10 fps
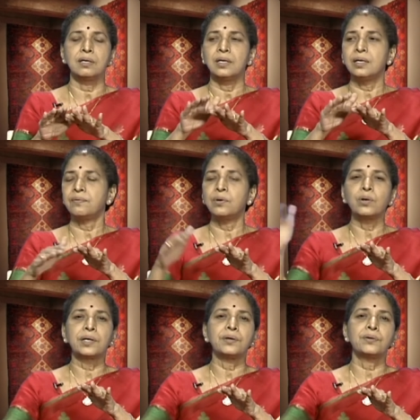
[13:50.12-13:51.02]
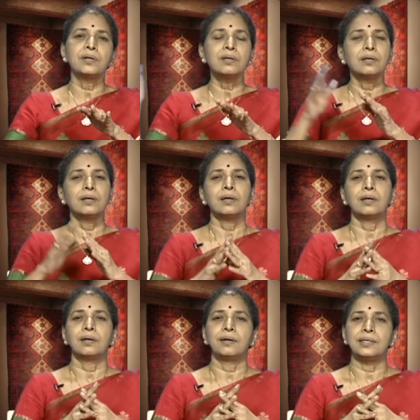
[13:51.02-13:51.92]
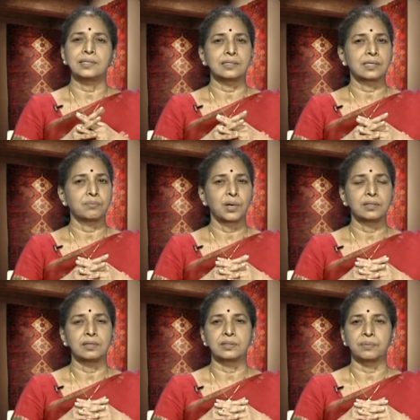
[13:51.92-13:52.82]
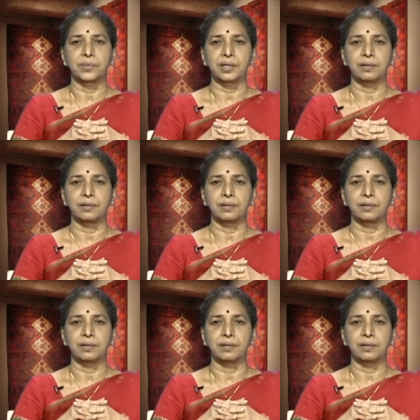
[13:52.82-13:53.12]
it will get into the uh, desizing bath or something.